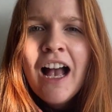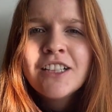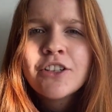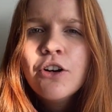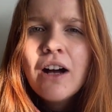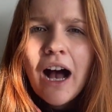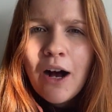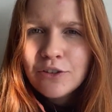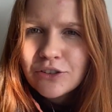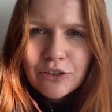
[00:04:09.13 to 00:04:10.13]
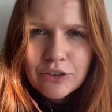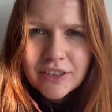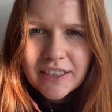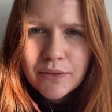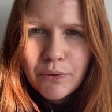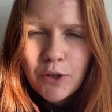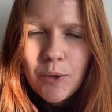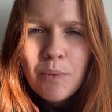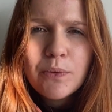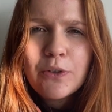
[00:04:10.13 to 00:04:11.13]
So how to use this
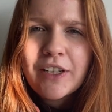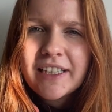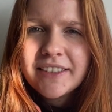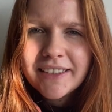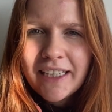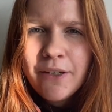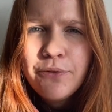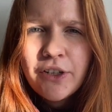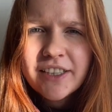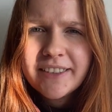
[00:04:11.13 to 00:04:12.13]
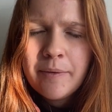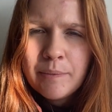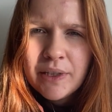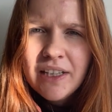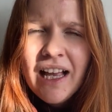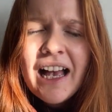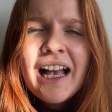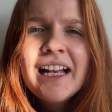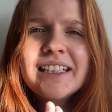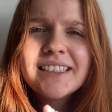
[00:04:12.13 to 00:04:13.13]
verb? You can say, for example,
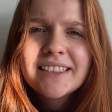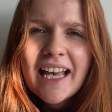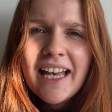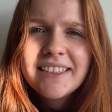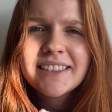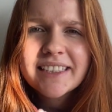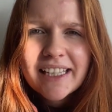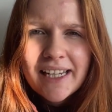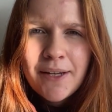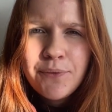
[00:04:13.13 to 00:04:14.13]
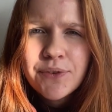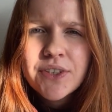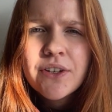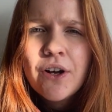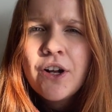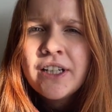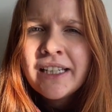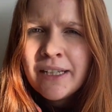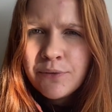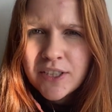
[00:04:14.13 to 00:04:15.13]
zij schrijft
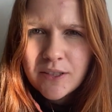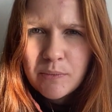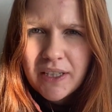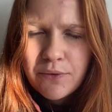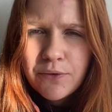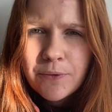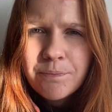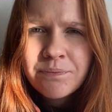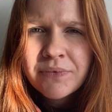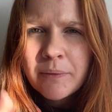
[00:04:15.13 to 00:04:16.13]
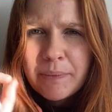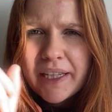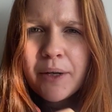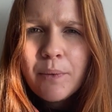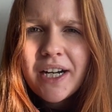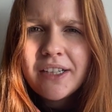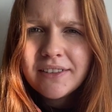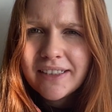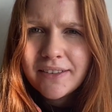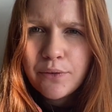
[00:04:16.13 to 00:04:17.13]
een liefdesbrief. Be
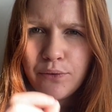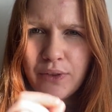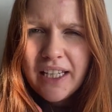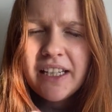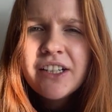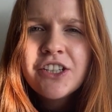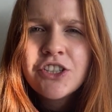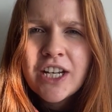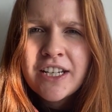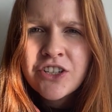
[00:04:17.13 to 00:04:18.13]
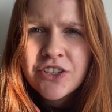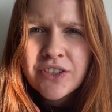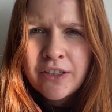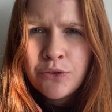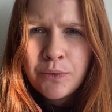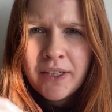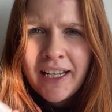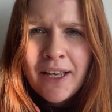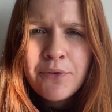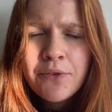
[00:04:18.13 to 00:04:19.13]
aware that the V changes into an
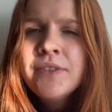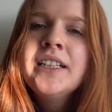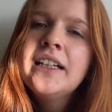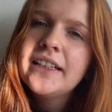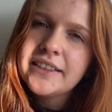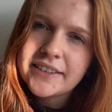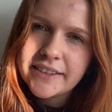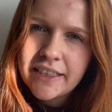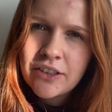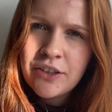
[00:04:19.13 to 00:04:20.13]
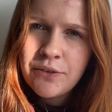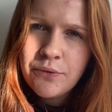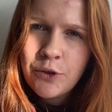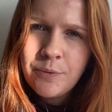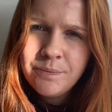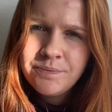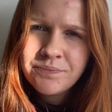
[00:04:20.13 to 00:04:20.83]
F in the singular form.